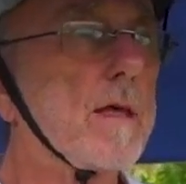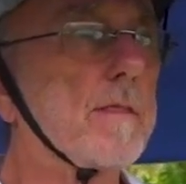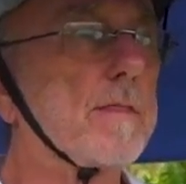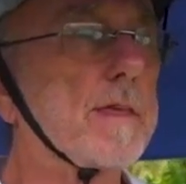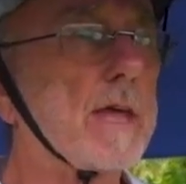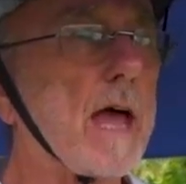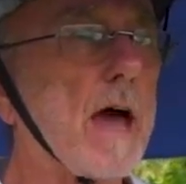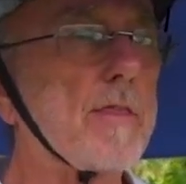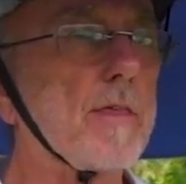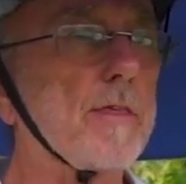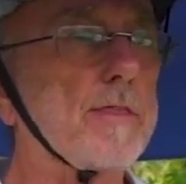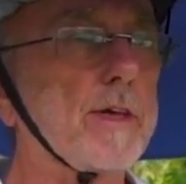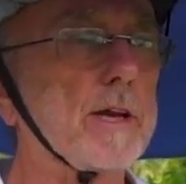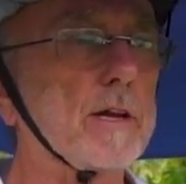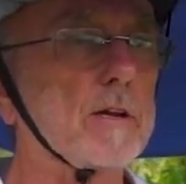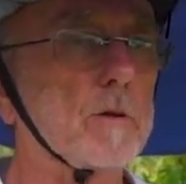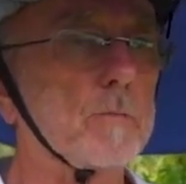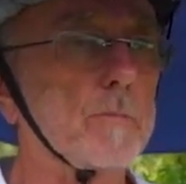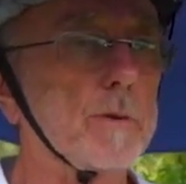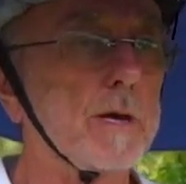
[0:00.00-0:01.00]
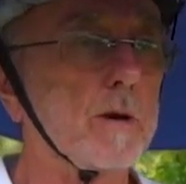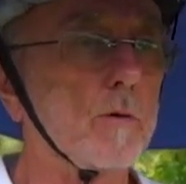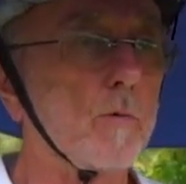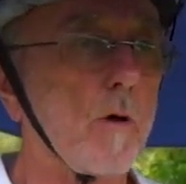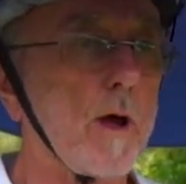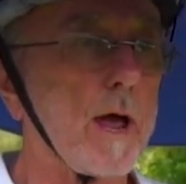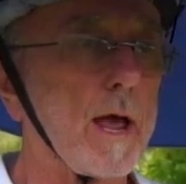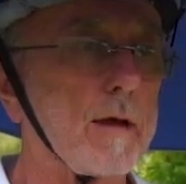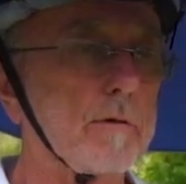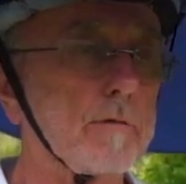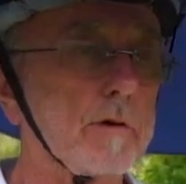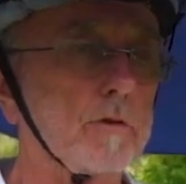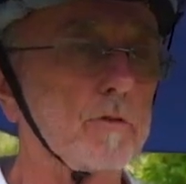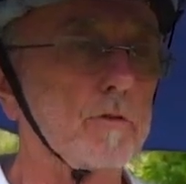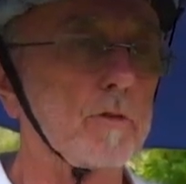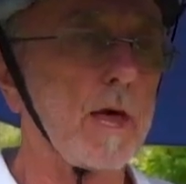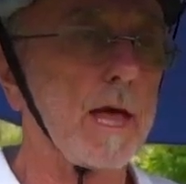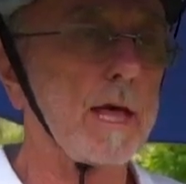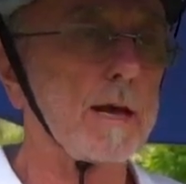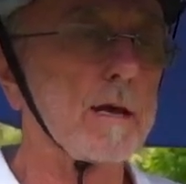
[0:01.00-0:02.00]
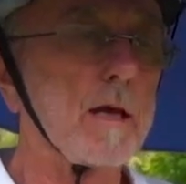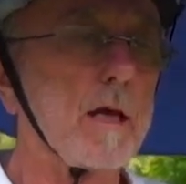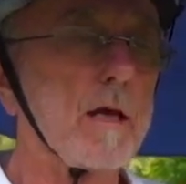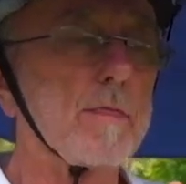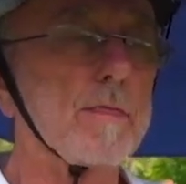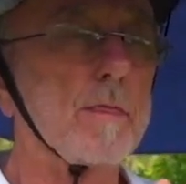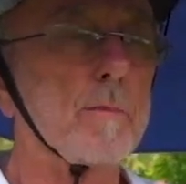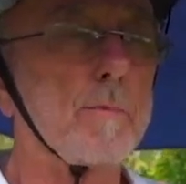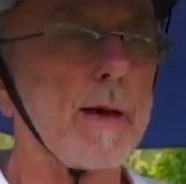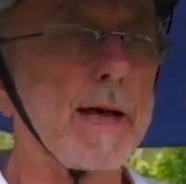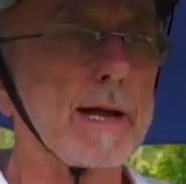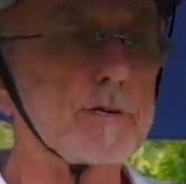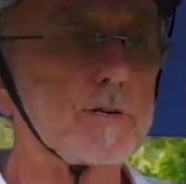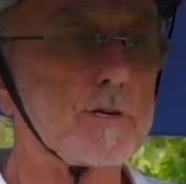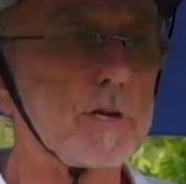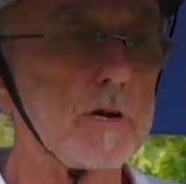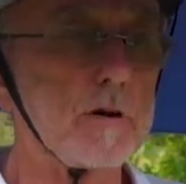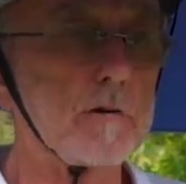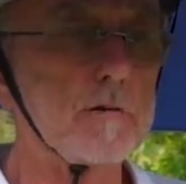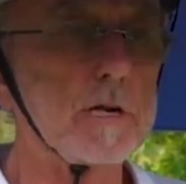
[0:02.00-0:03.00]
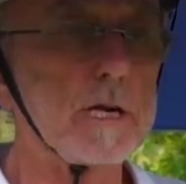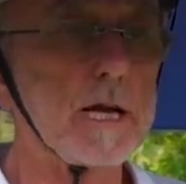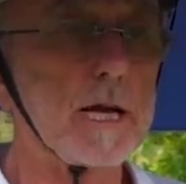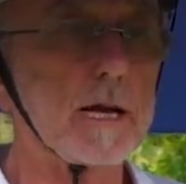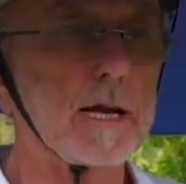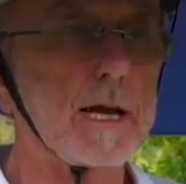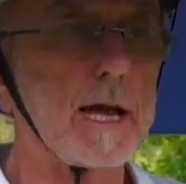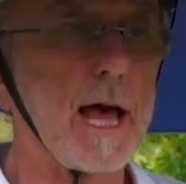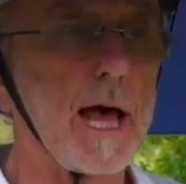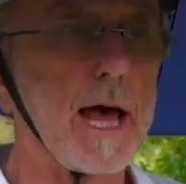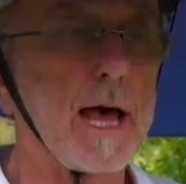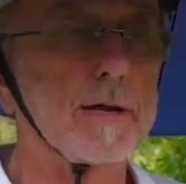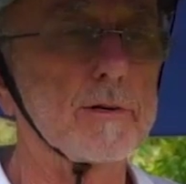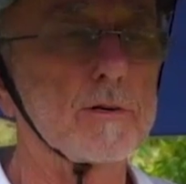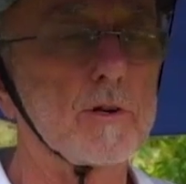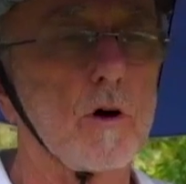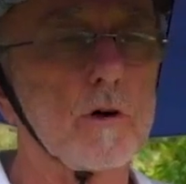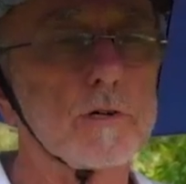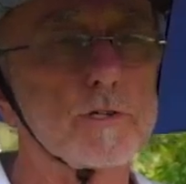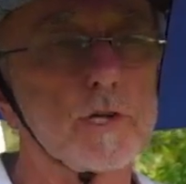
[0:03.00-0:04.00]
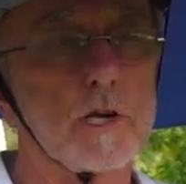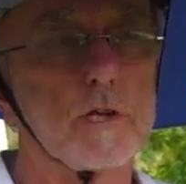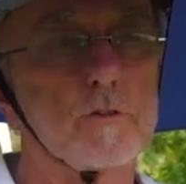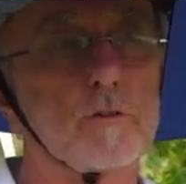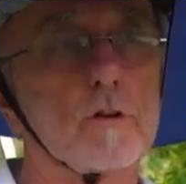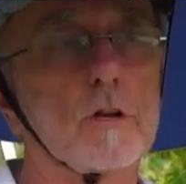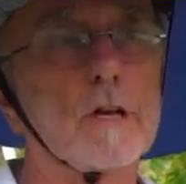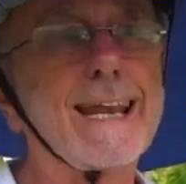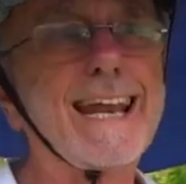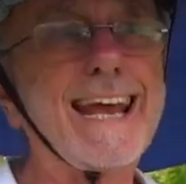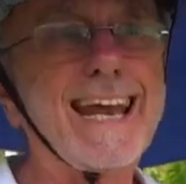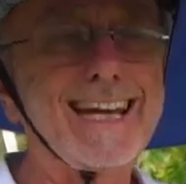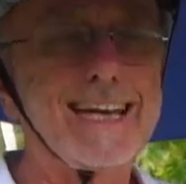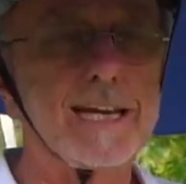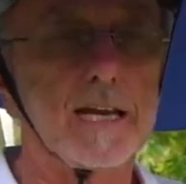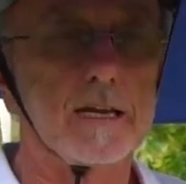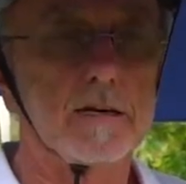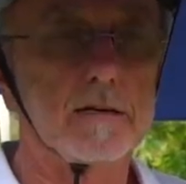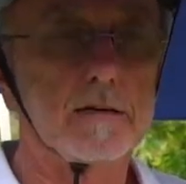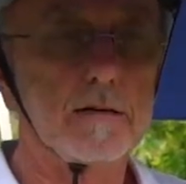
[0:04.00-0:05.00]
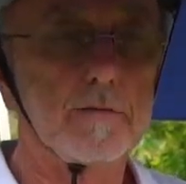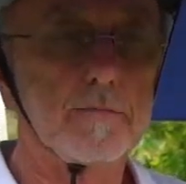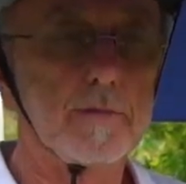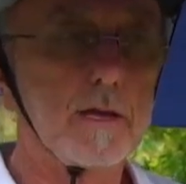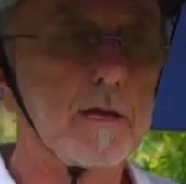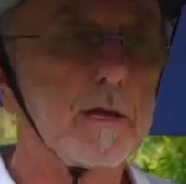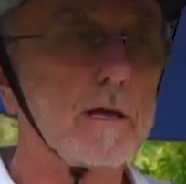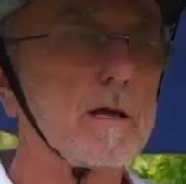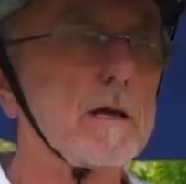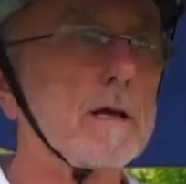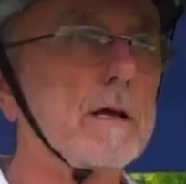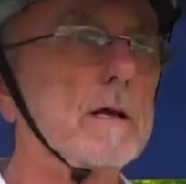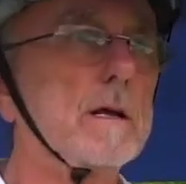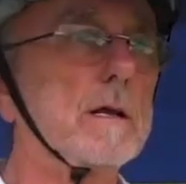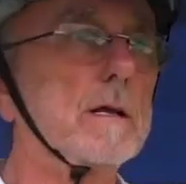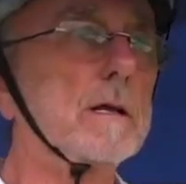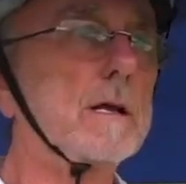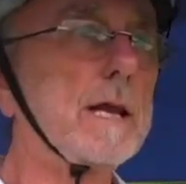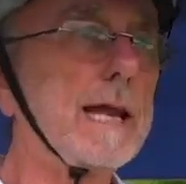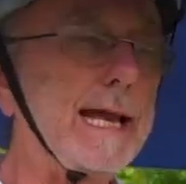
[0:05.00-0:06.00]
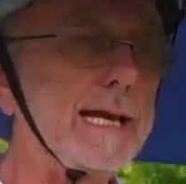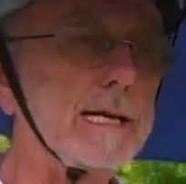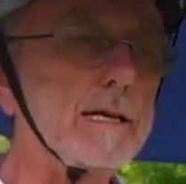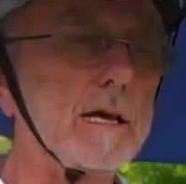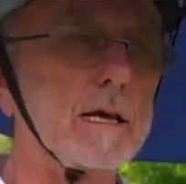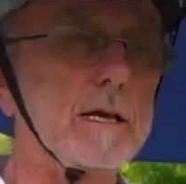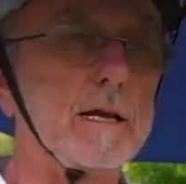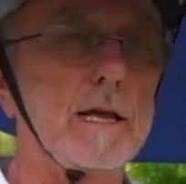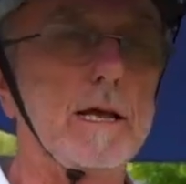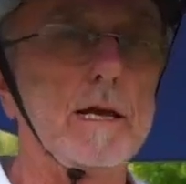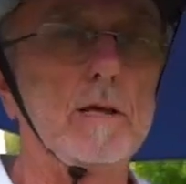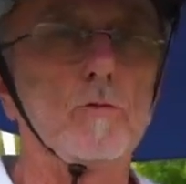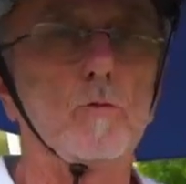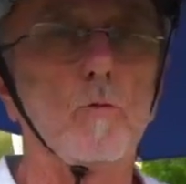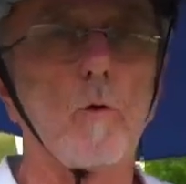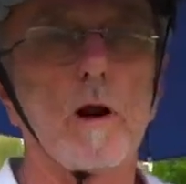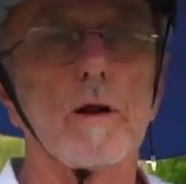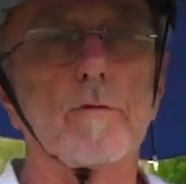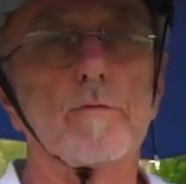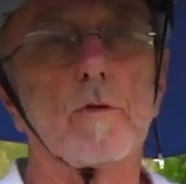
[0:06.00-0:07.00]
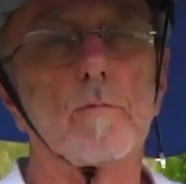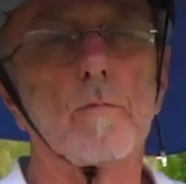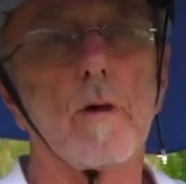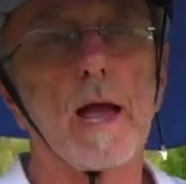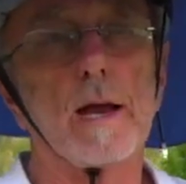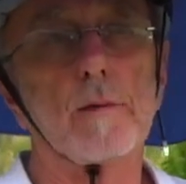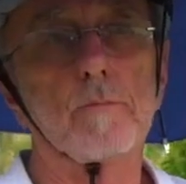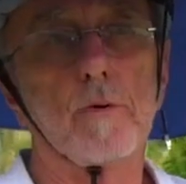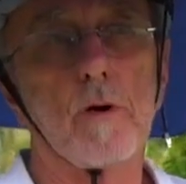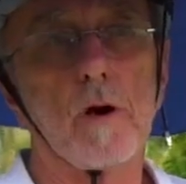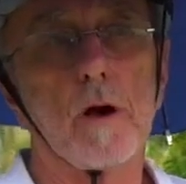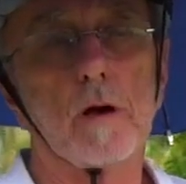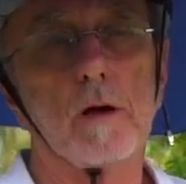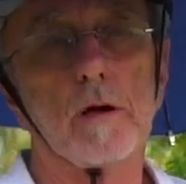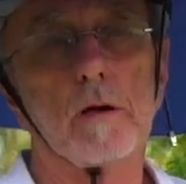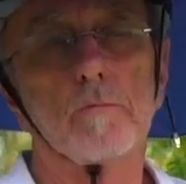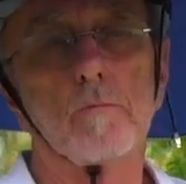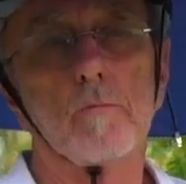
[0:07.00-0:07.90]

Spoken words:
The other thing to be aware is that the bacteria can't digest lignin. Lignin is one of the main parts